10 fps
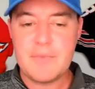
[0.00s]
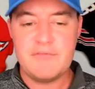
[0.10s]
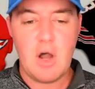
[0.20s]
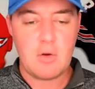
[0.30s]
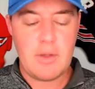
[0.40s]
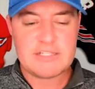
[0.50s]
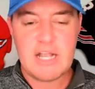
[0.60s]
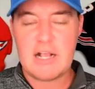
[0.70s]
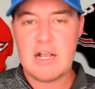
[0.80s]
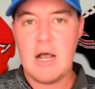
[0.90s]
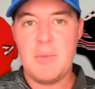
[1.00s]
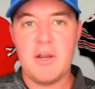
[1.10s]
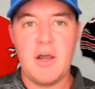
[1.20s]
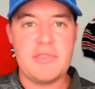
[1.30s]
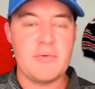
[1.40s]
volquest.com
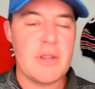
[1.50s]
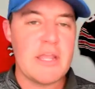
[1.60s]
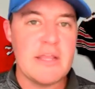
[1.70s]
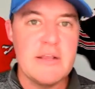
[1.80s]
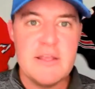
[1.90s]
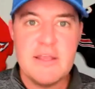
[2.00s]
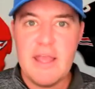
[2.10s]
on three,